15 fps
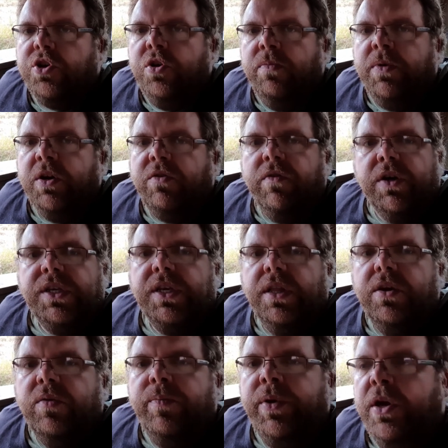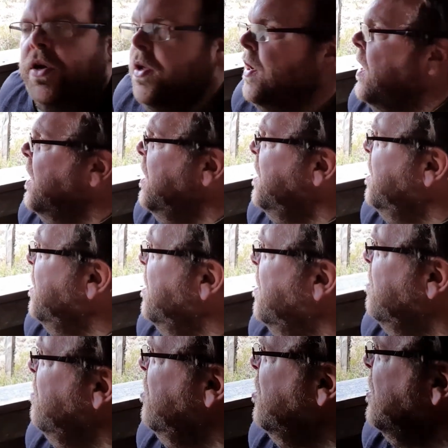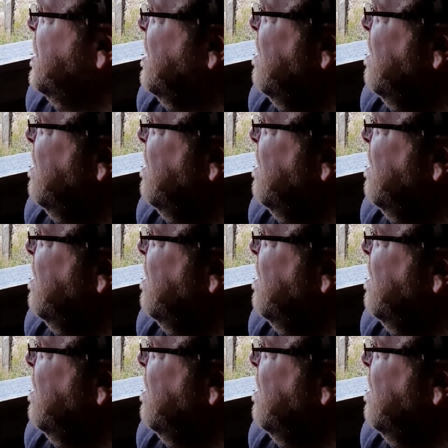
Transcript: come across a little bird-eyed. We're just